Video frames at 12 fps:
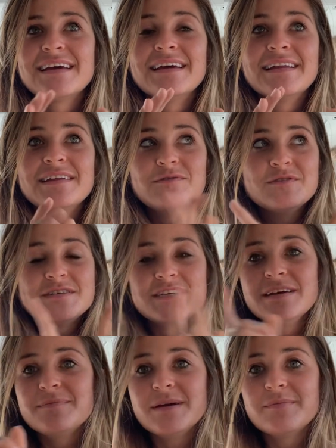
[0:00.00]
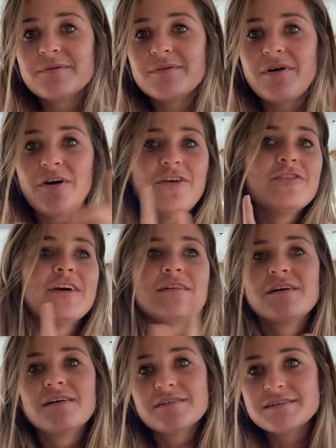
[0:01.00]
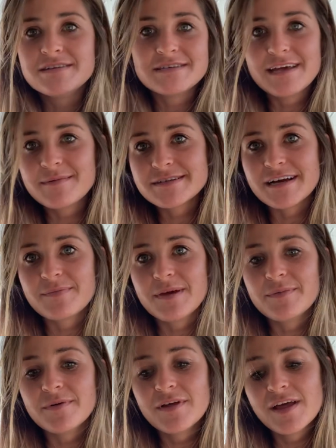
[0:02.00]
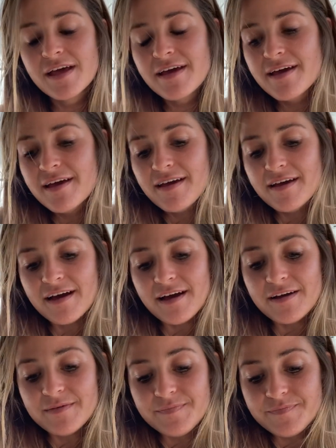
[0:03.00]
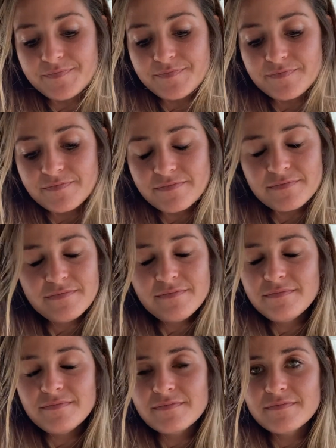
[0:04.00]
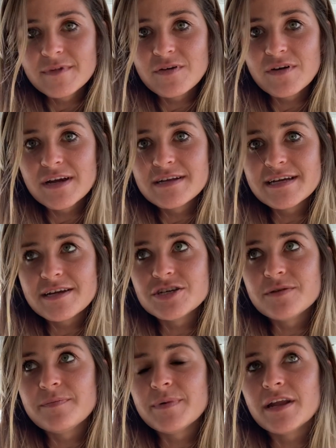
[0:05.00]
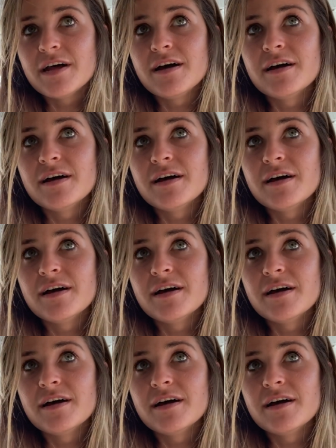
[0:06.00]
and you see people all day long. You see the same exact people. Going on a tangent, but